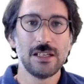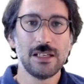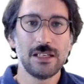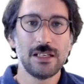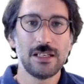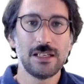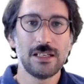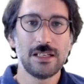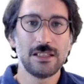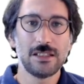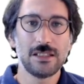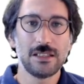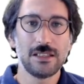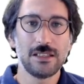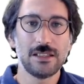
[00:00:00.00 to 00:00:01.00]

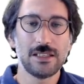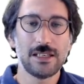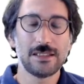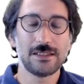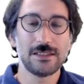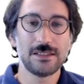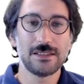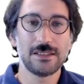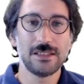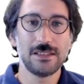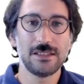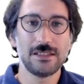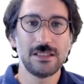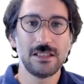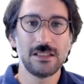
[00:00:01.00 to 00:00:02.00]
And at the steady
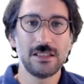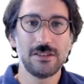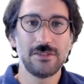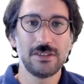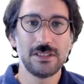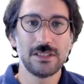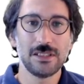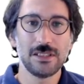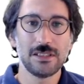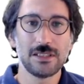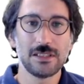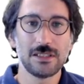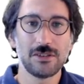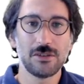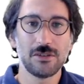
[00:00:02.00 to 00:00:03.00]
state, if this is
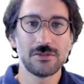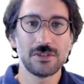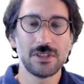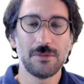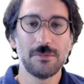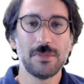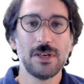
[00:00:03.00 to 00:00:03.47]
some